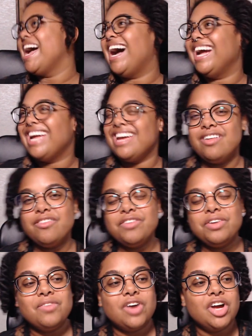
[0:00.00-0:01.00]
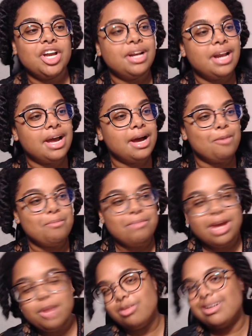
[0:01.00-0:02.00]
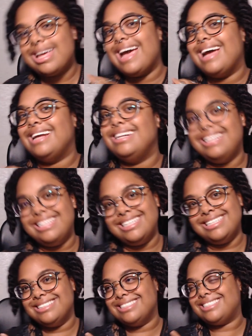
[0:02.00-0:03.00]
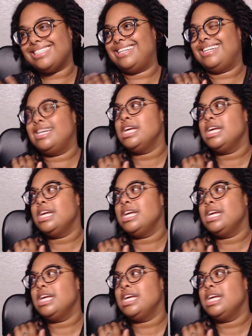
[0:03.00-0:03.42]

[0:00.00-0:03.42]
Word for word: I gave everyone um, maple candies and